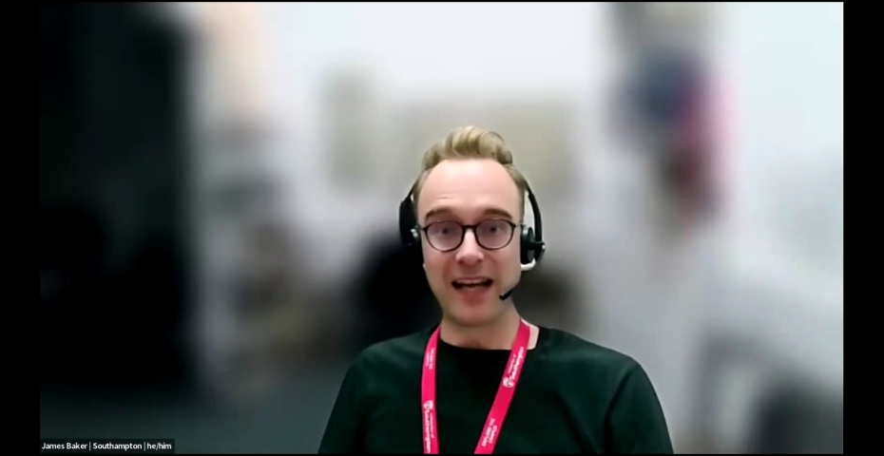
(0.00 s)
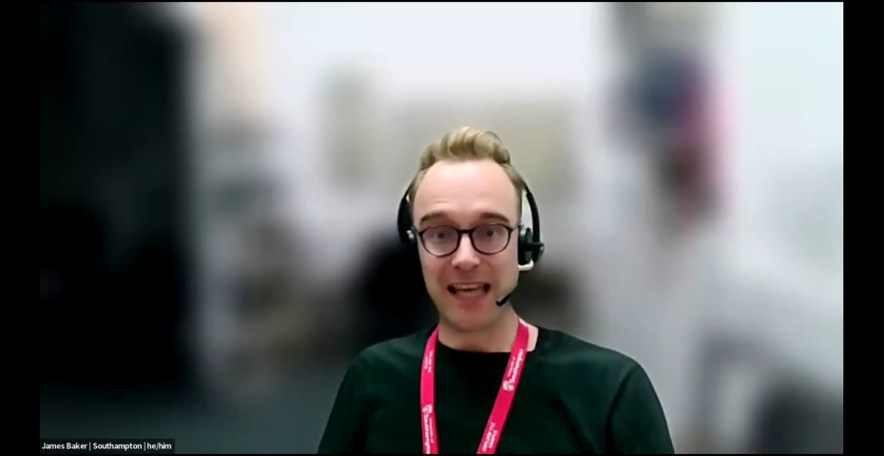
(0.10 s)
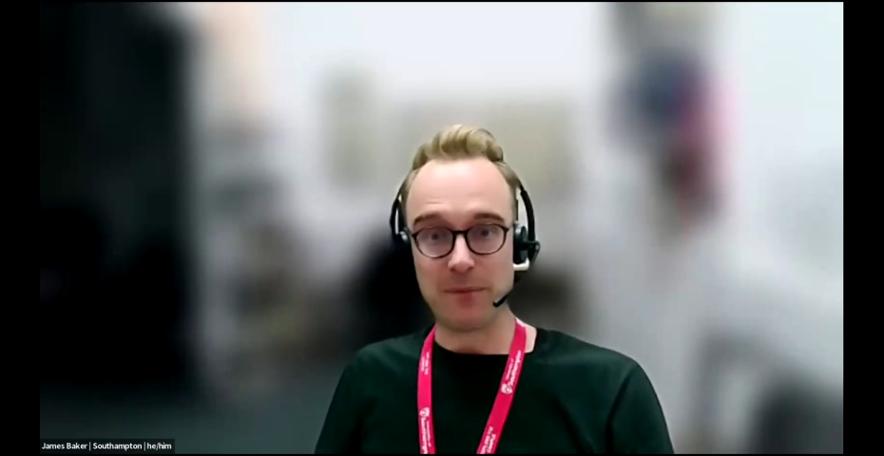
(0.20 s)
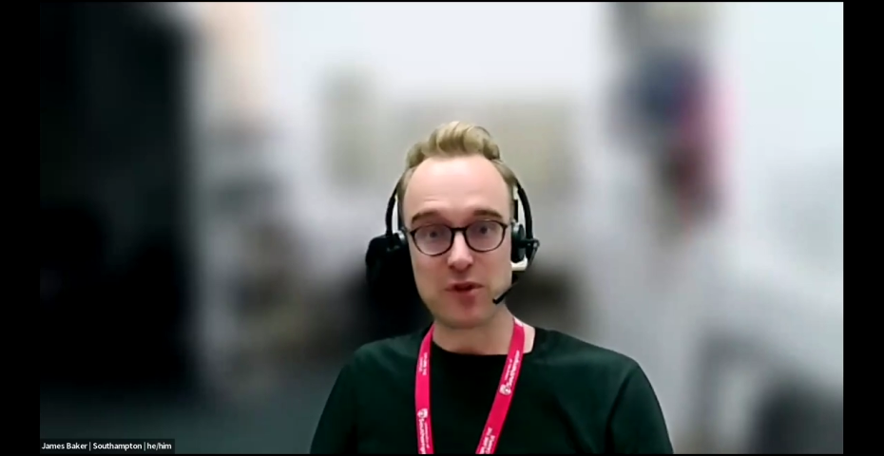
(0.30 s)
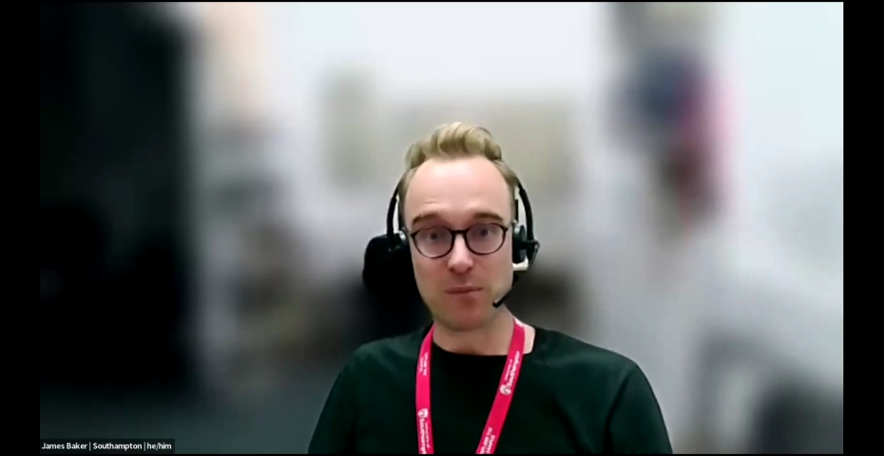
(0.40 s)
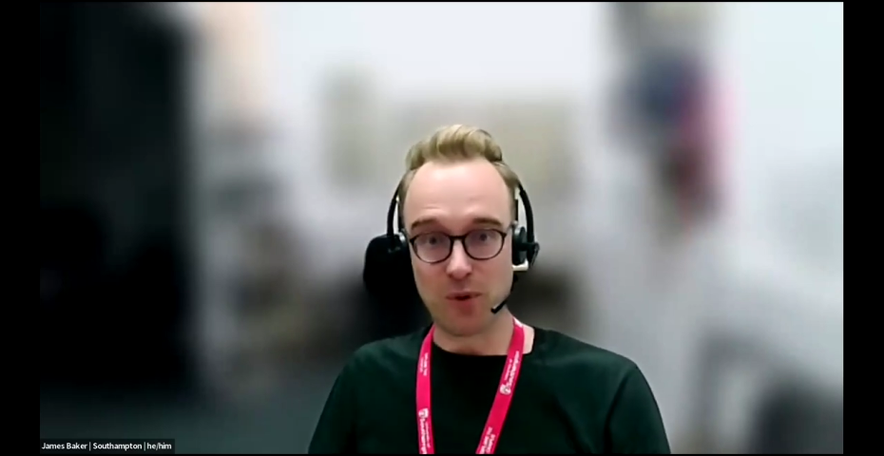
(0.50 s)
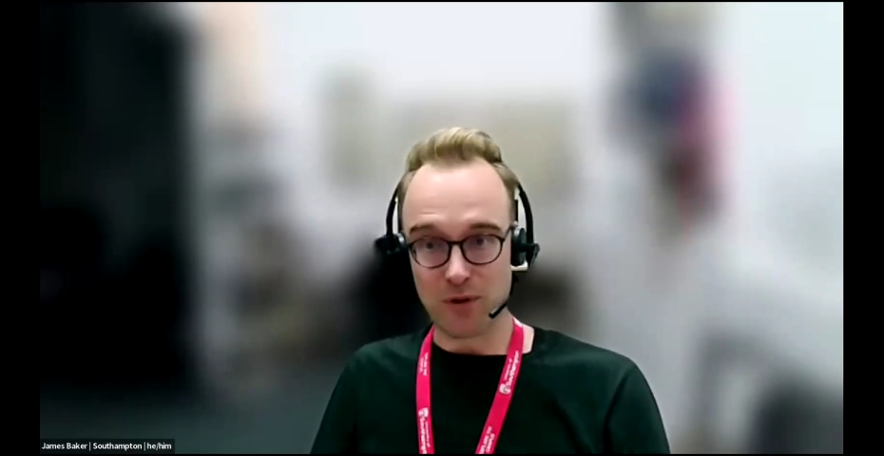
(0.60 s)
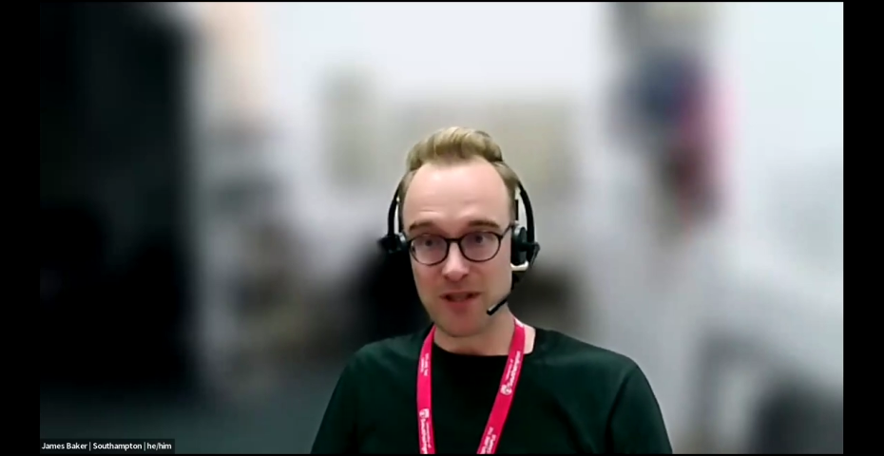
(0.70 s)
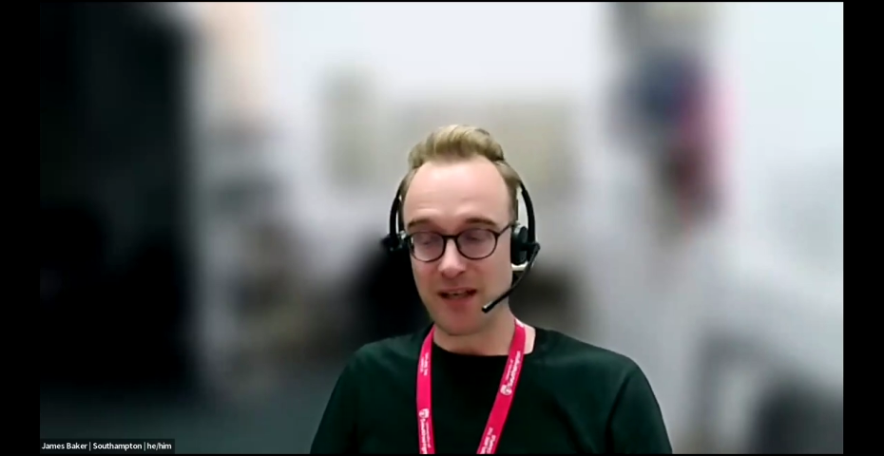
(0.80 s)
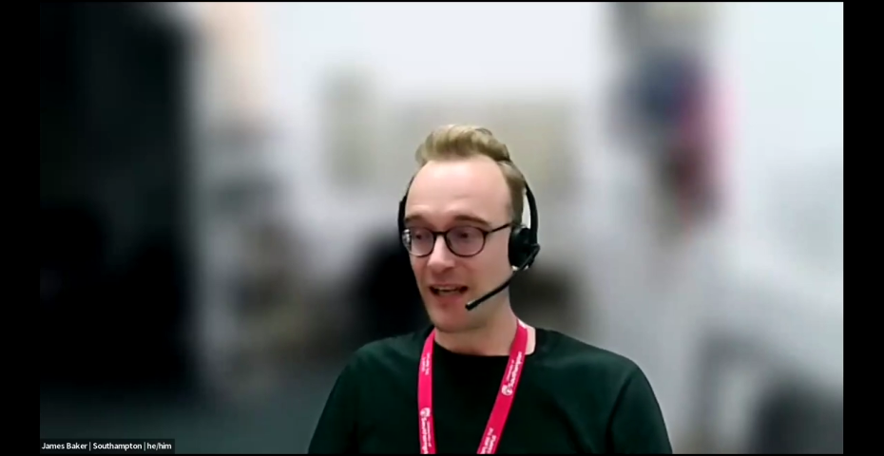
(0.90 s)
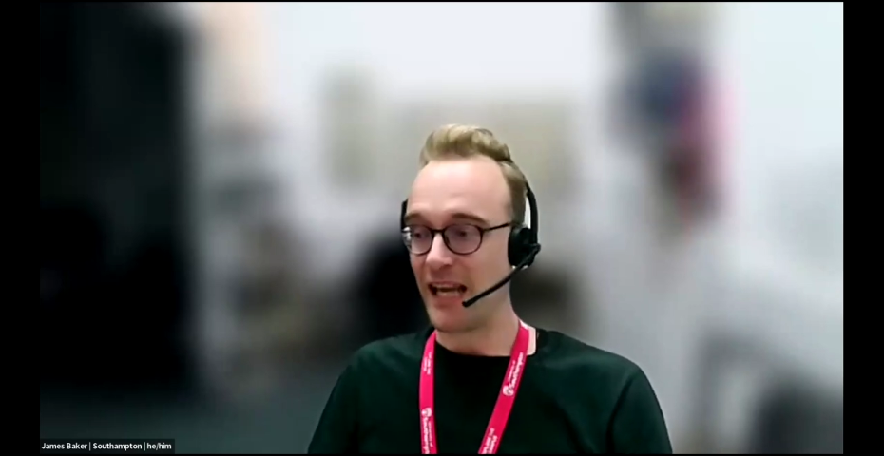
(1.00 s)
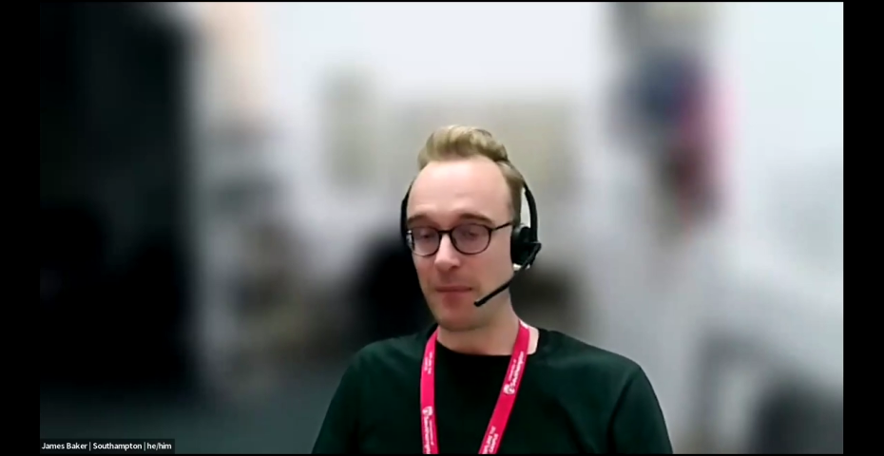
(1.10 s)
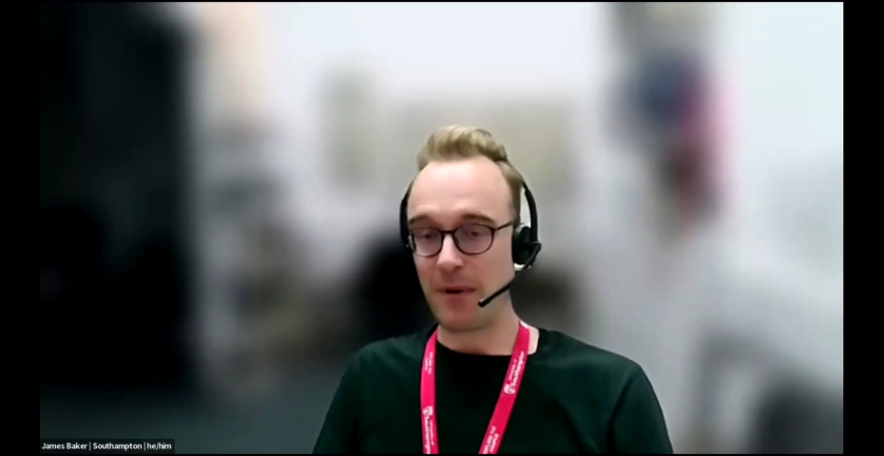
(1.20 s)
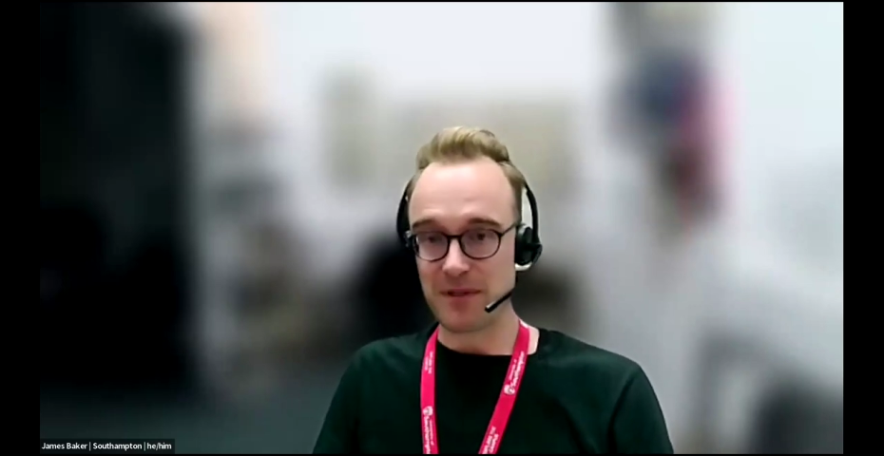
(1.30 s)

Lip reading: and keep supporting and keep